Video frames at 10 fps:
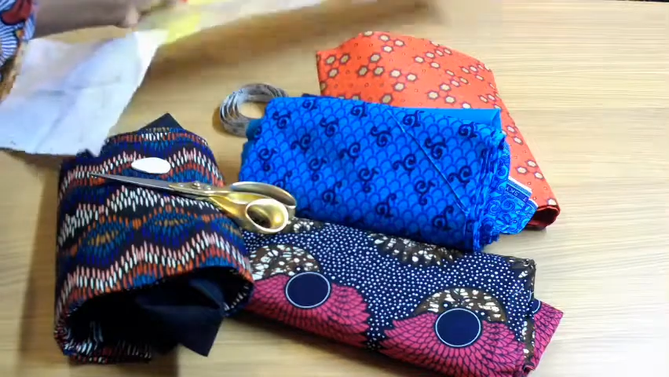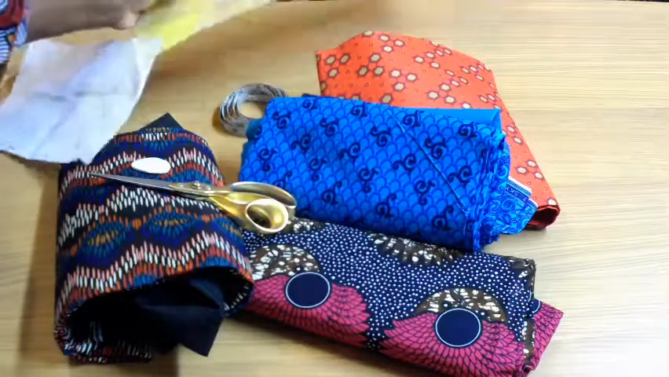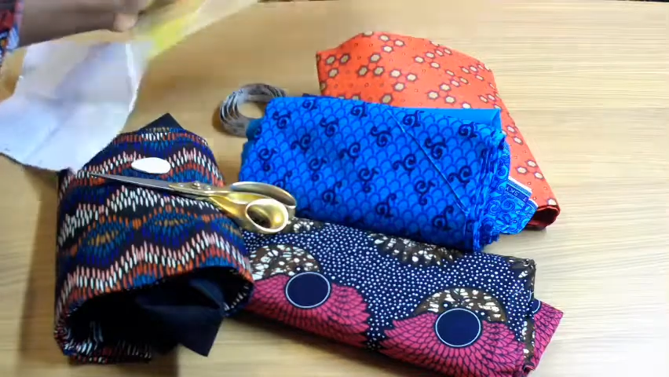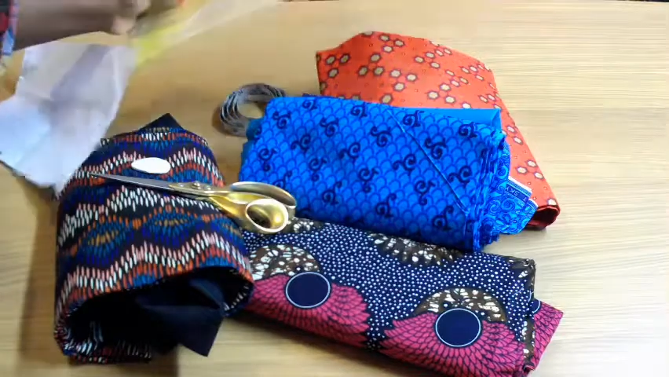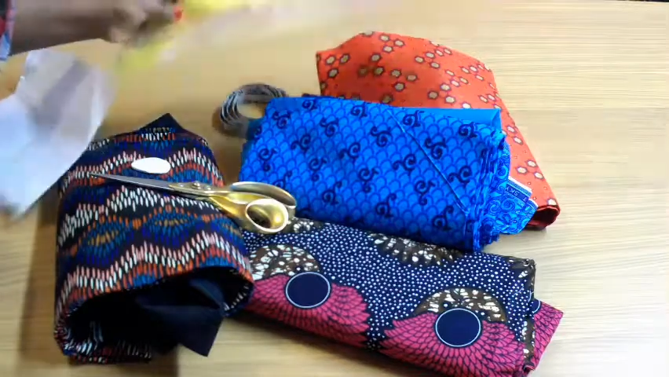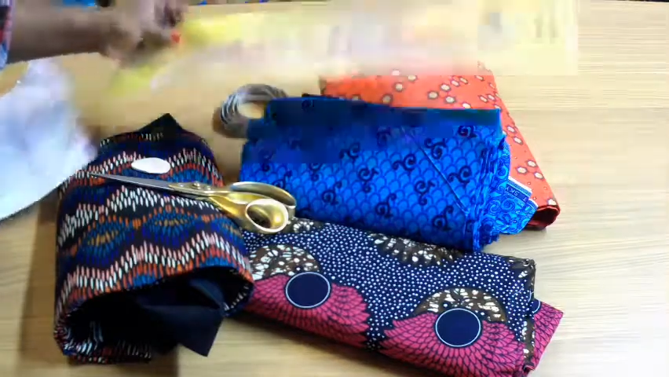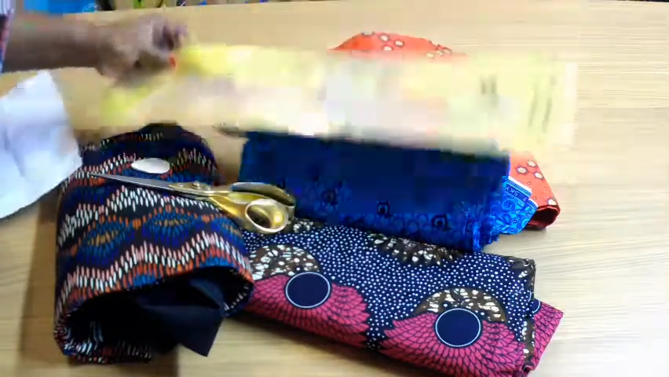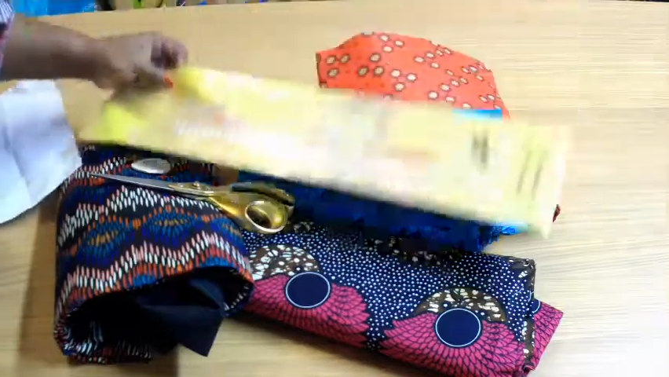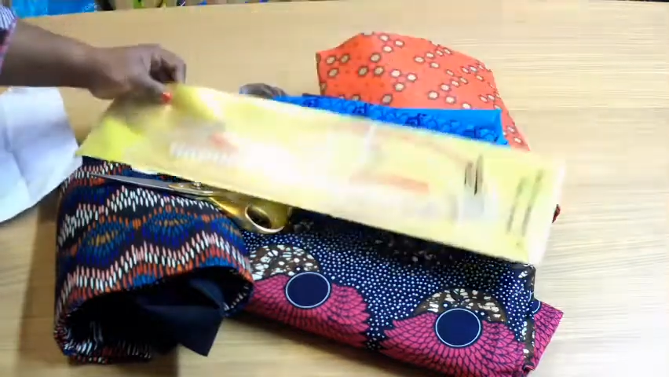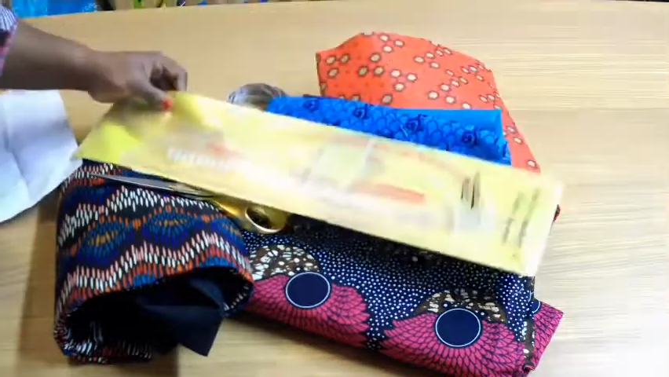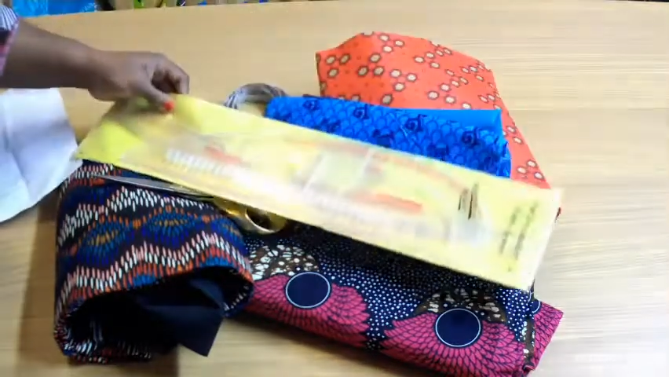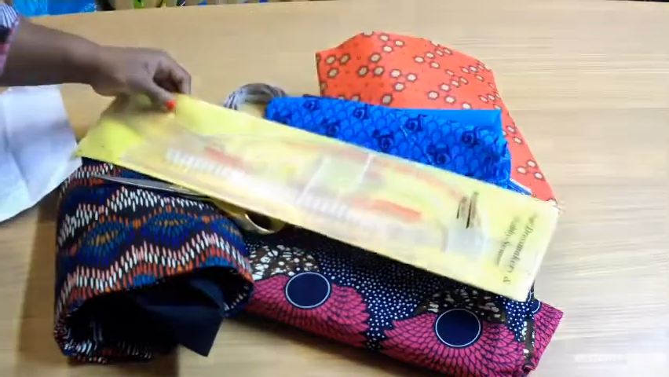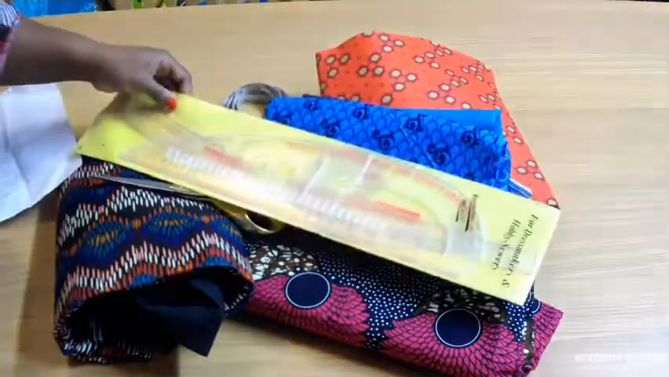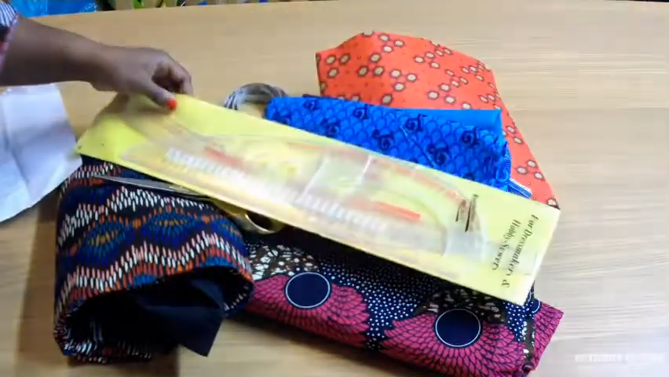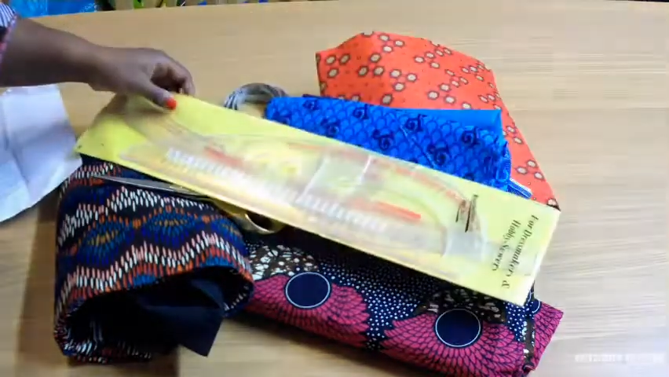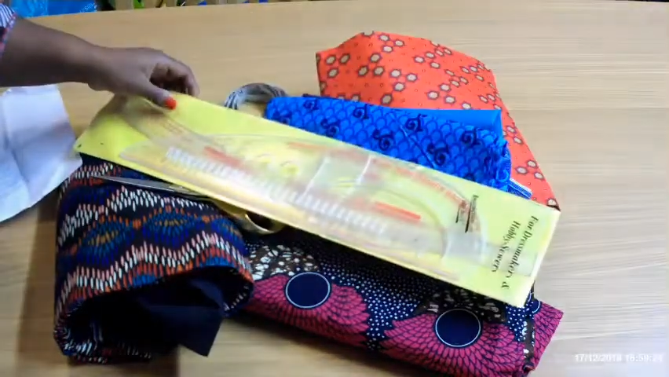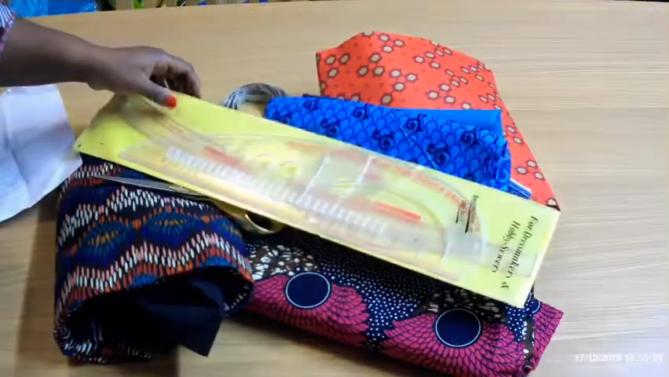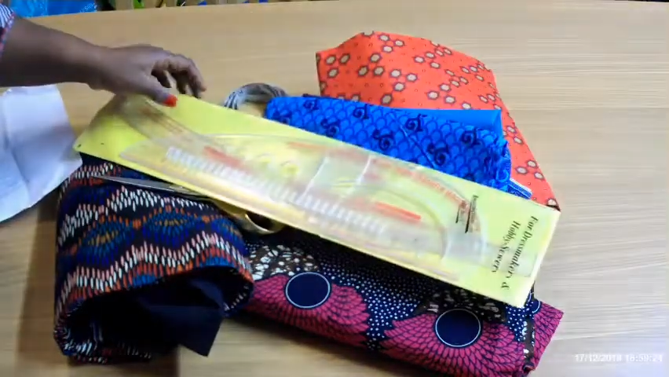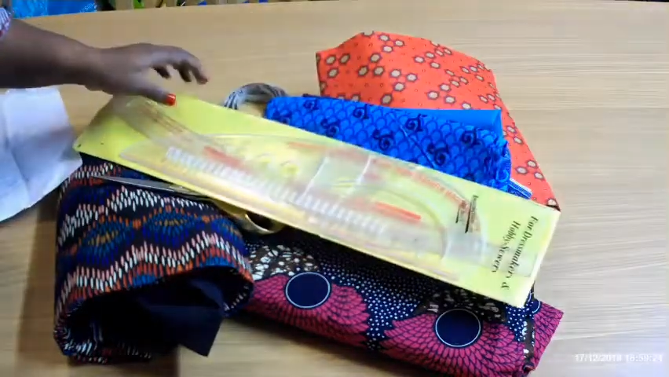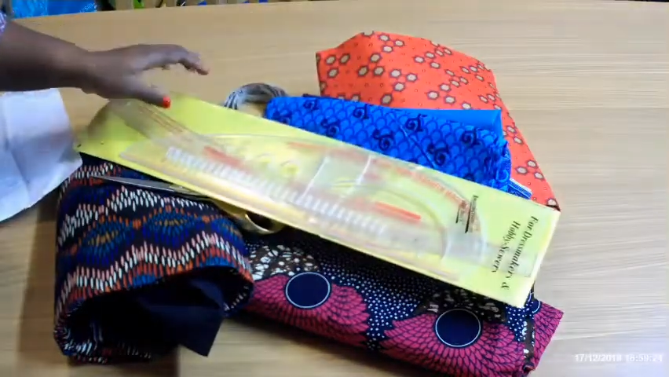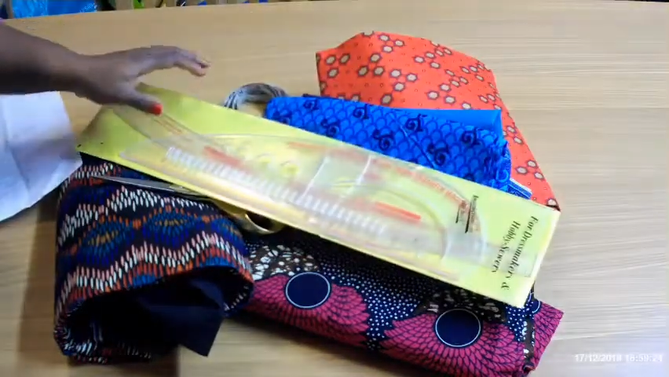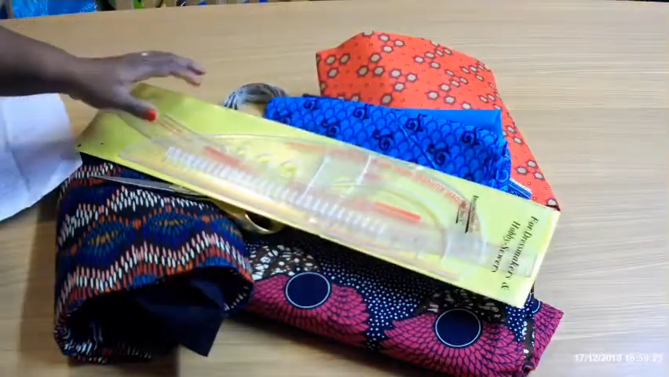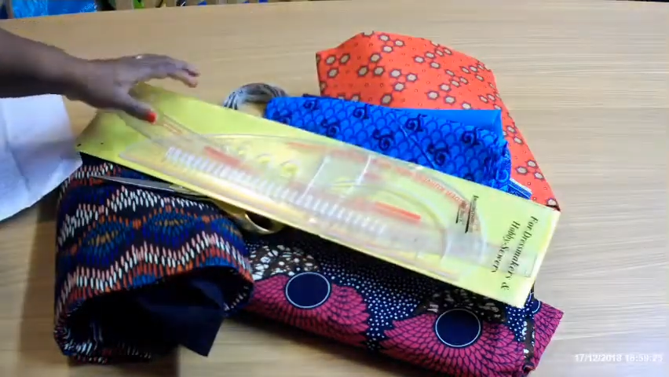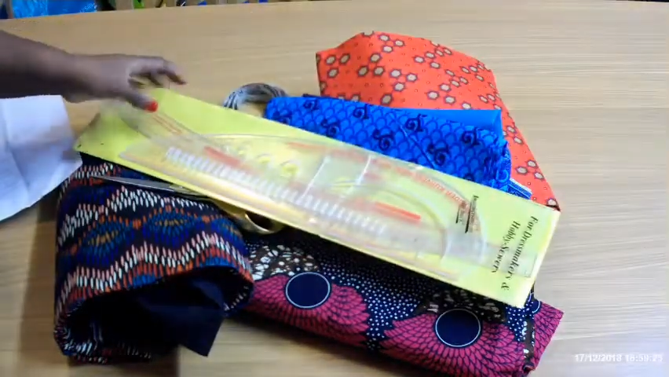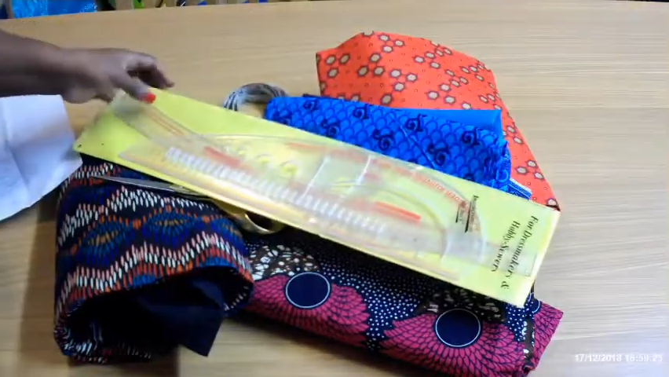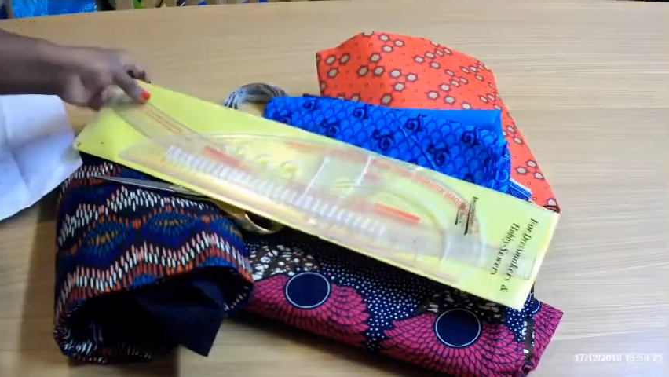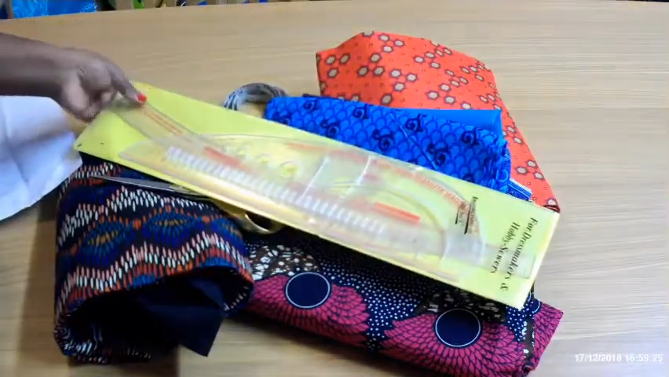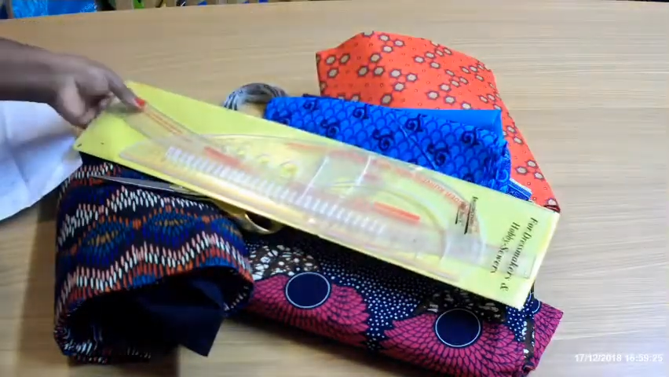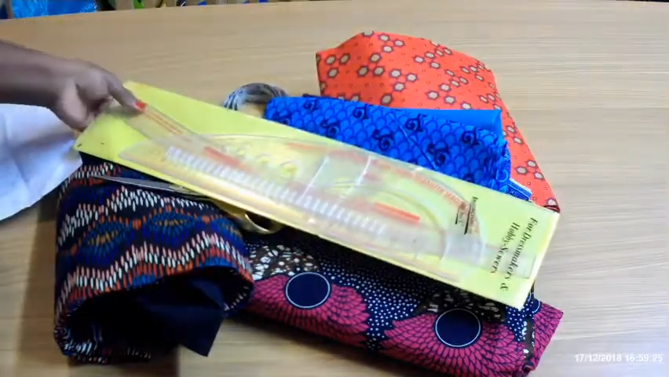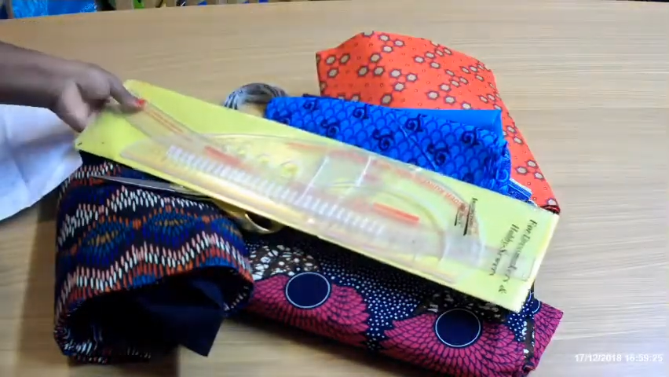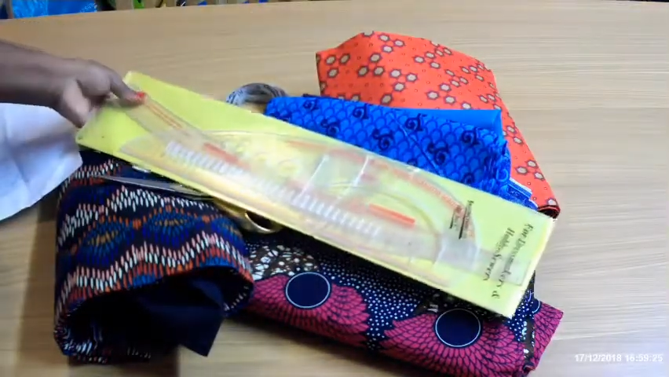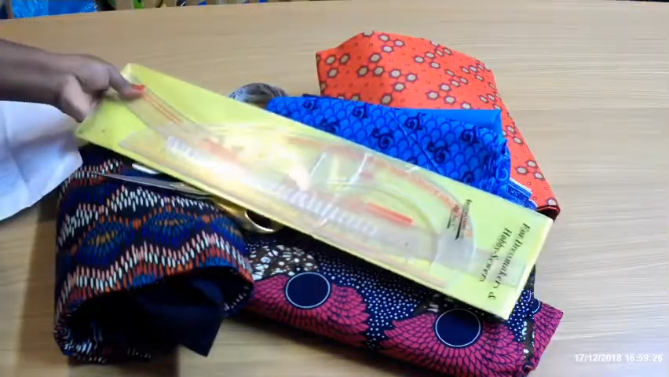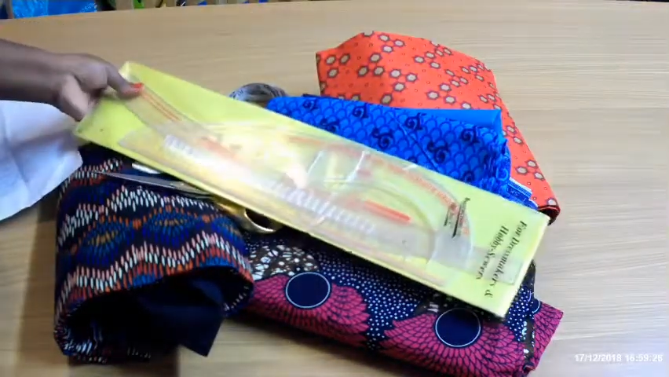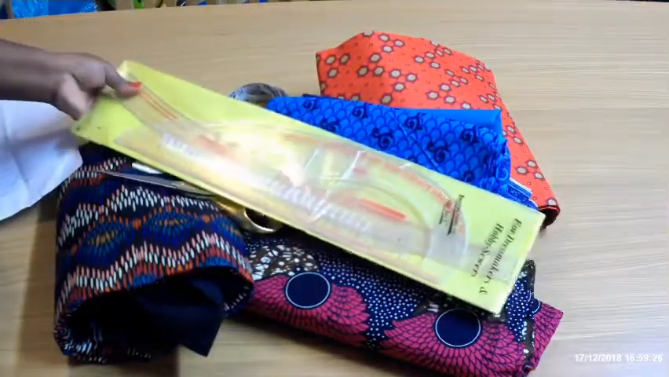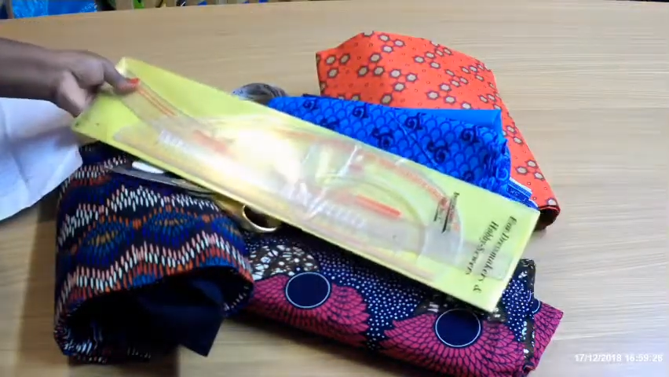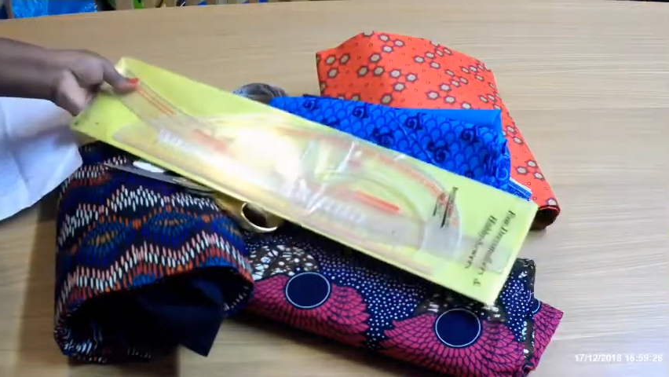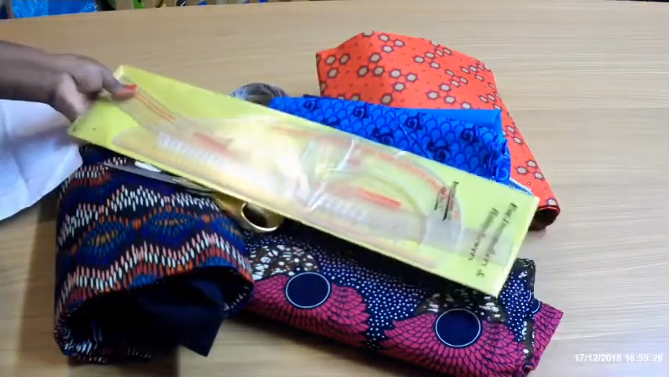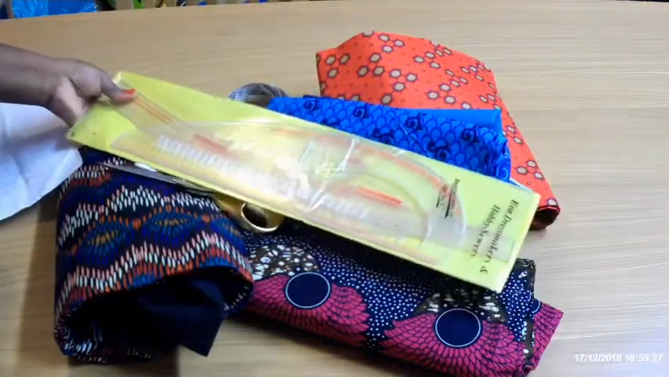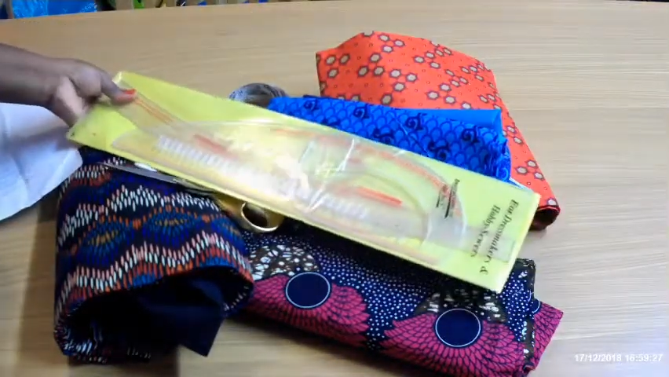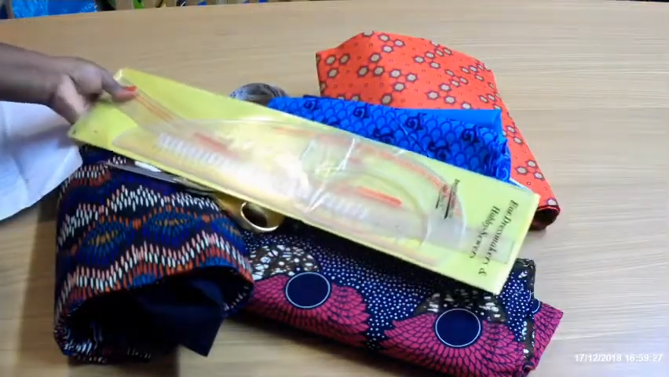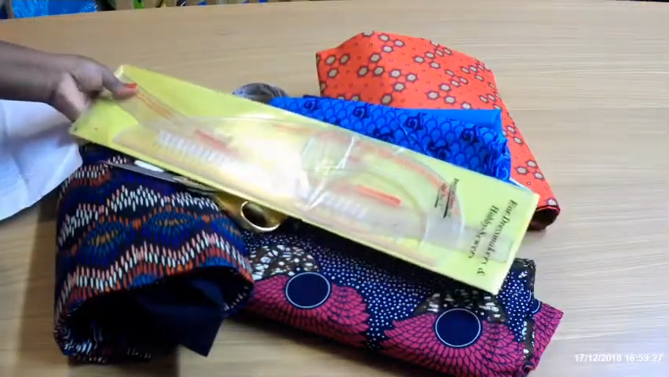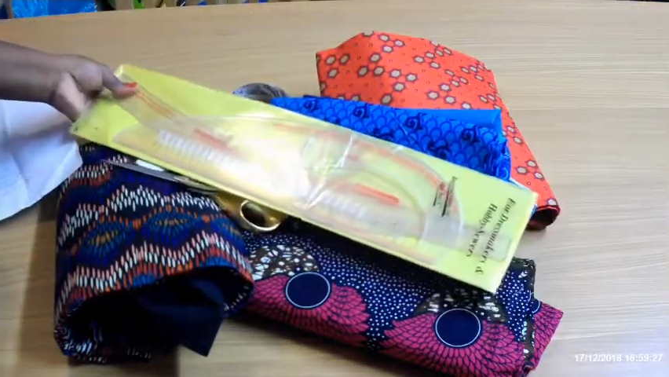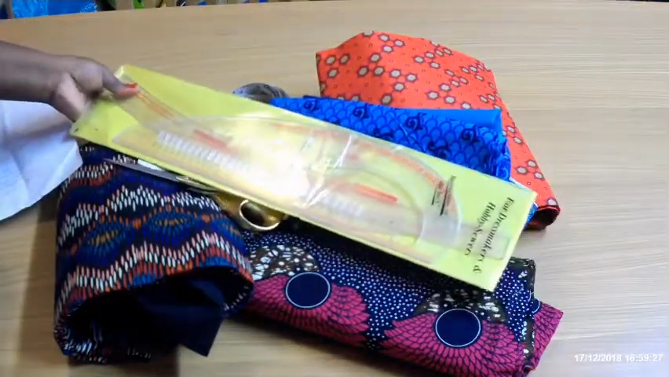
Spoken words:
(no speaker visible)